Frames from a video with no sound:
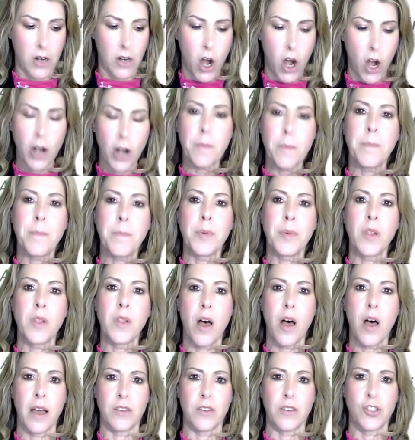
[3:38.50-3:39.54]
can carte
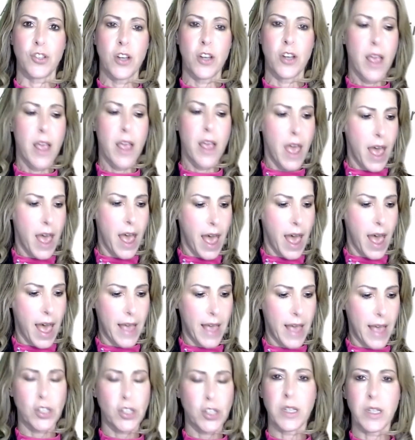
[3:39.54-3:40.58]
blanche
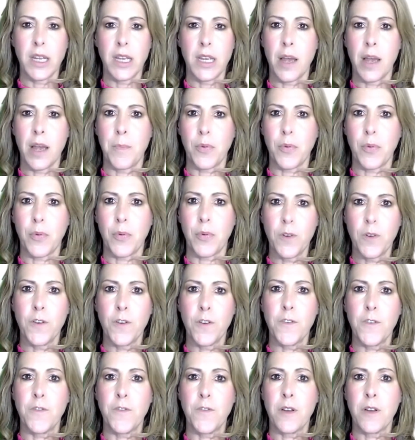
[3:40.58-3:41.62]
actually
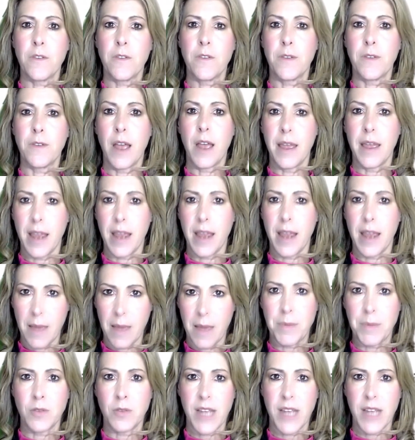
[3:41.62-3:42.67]
approve an
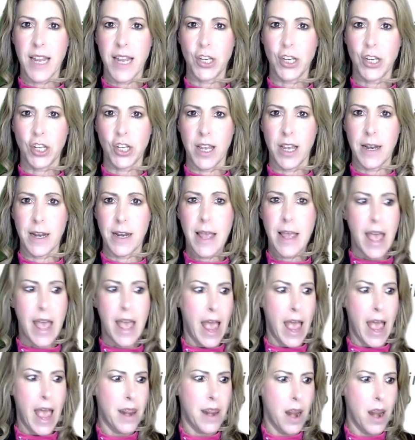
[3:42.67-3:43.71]
amputation
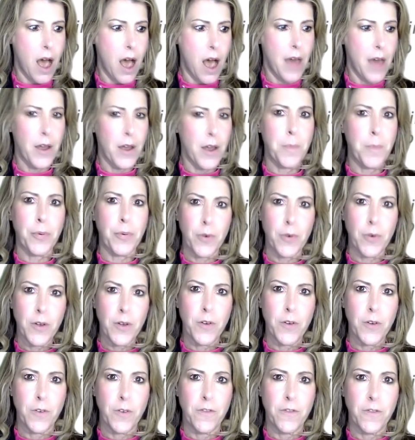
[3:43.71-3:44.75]
and not
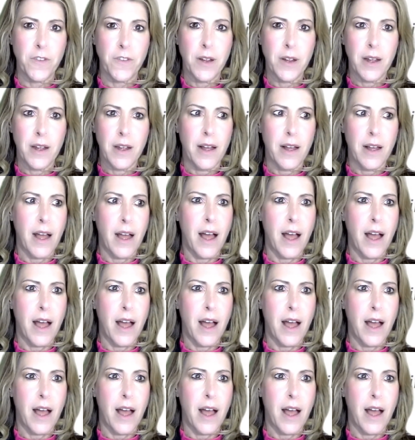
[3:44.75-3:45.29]
approve